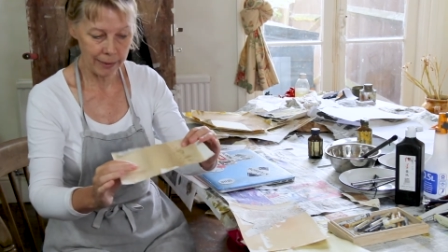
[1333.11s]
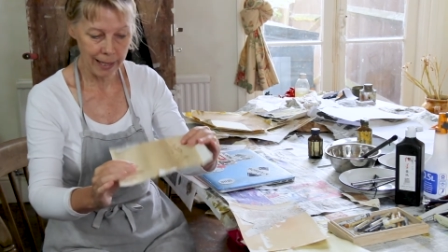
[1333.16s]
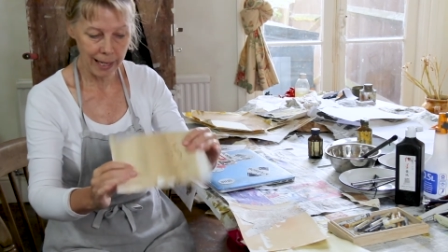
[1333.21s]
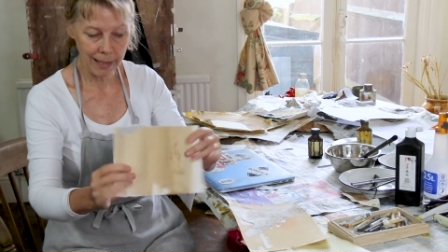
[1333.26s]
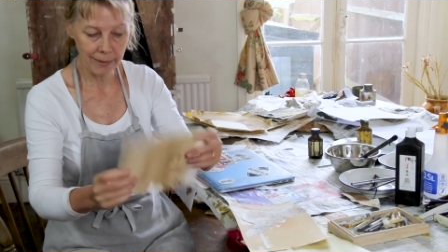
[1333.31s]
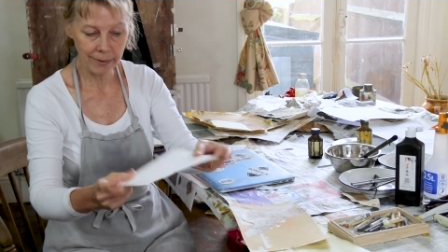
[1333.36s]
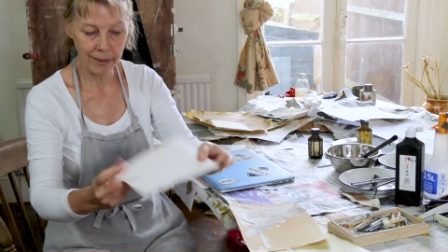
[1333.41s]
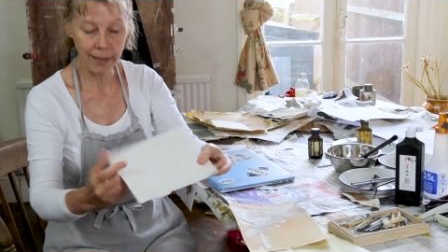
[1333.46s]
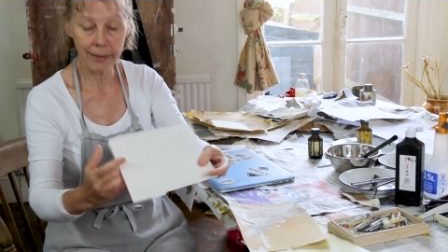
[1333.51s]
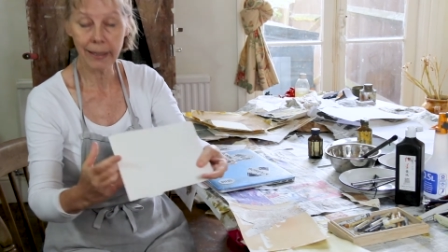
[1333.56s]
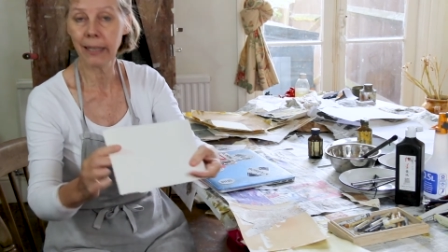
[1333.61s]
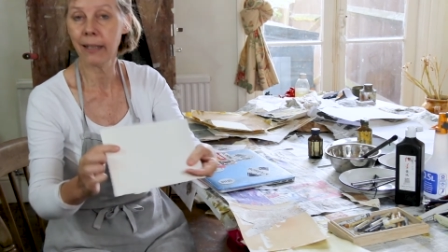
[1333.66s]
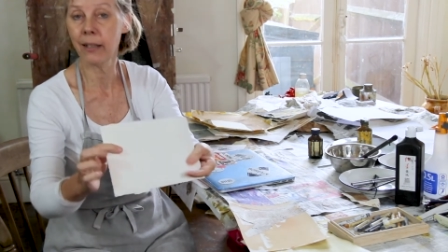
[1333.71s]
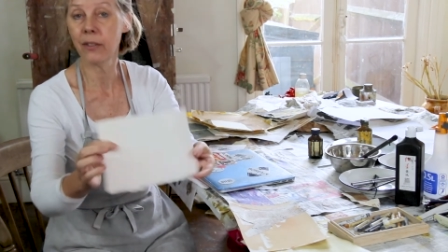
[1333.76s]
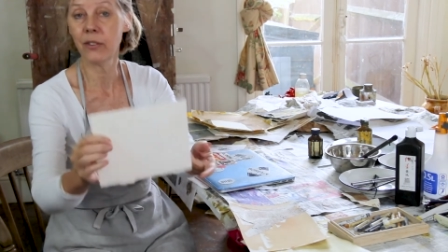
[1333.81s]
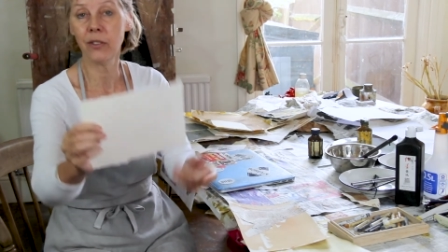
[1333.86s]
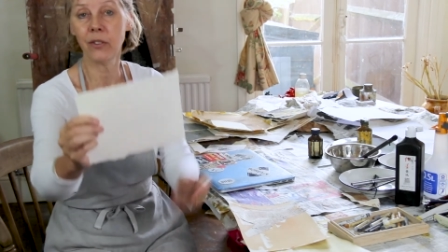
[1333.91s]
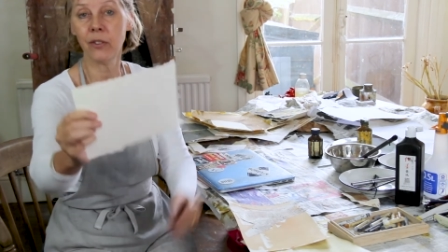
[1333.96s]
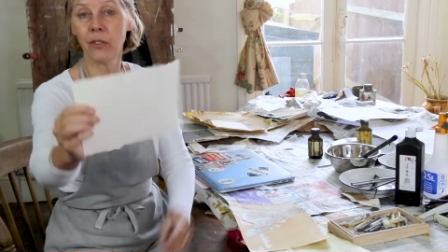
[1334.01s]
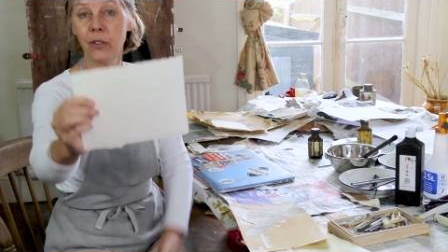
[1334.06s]
that side, I
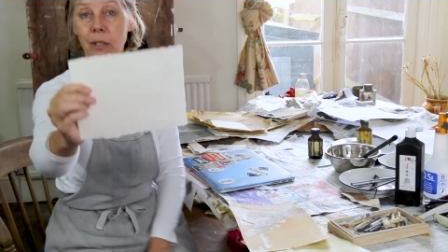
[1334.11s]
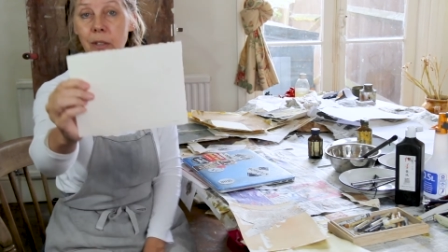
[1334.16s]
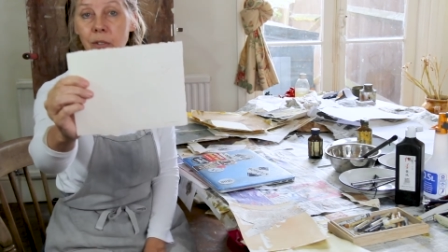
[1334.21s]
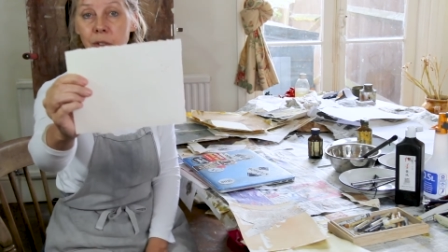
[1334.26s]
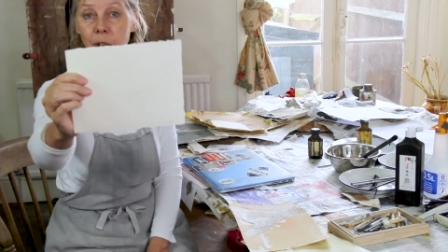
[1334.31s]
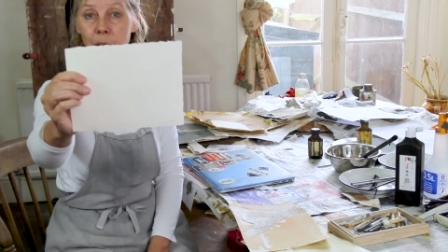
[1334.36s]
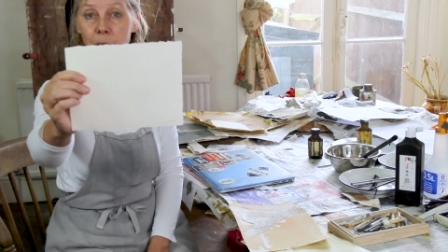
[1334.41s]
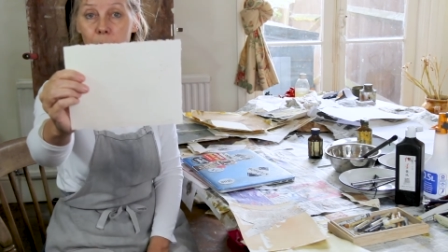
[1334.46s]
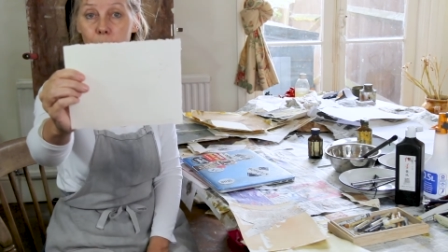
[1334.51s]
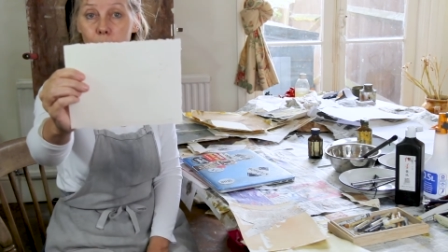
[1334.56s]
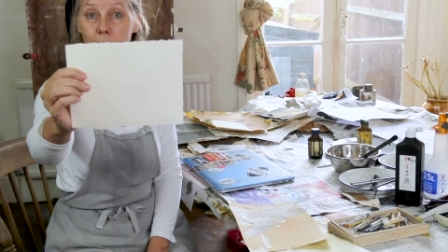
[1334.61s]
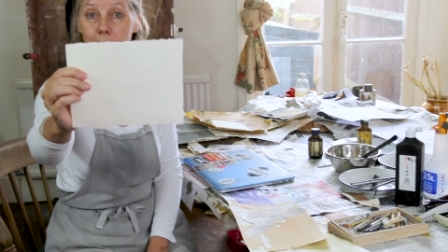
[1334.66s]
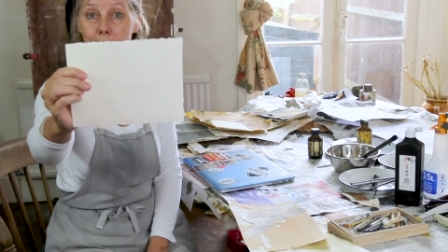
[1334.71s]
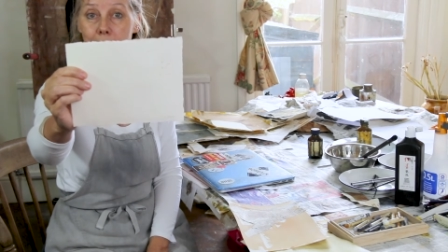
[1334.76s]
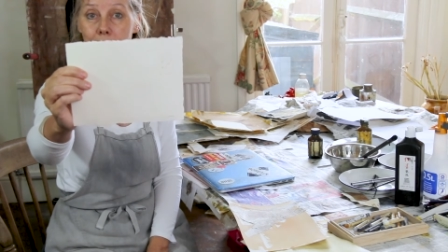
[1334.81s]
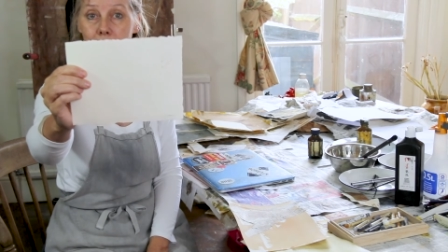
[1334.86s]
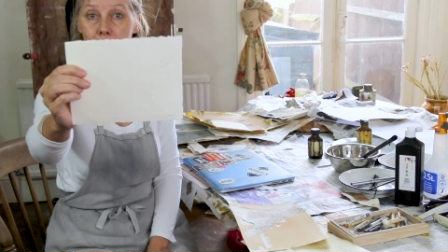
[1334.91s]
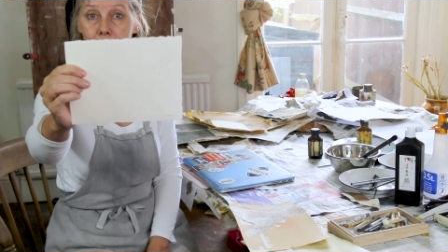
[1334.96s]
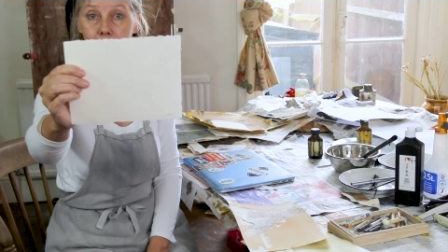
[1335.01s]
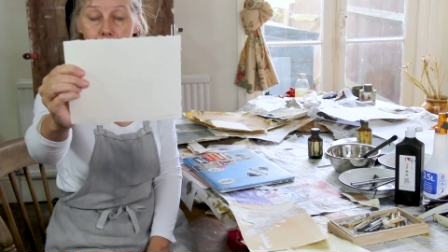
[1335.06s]
could just do it on the
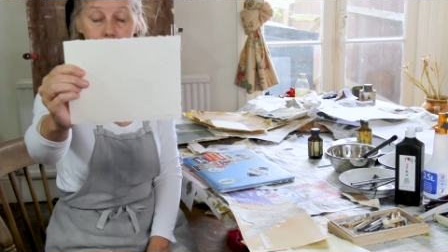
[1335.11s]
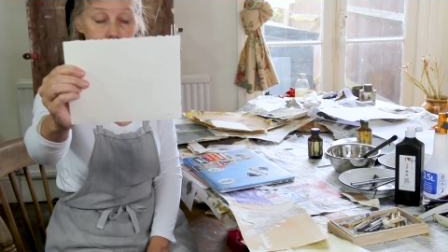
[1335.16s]
white.